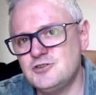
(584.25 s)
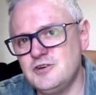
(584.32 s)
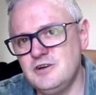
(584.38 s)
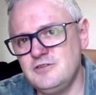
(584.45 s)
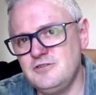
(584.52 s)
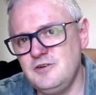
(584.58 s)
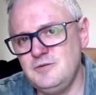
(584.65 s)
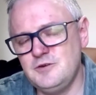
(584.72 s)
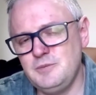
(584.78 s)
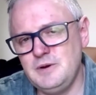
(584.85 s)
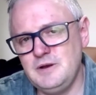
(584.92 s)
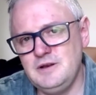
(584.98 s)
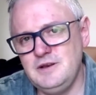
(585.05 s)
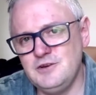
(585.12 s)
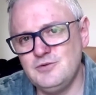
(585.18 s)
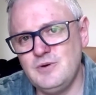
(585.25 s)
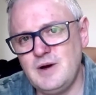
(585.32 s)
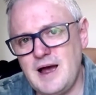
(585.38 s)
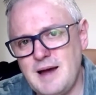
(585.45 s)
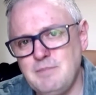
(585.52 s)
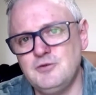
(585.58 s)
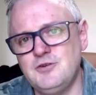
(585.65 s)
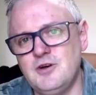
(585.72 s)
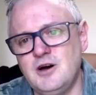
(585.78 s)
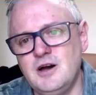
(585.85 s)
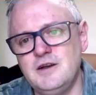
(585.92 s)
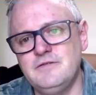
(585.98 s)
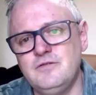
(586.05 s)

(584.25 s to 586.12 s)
there seems to be little appetite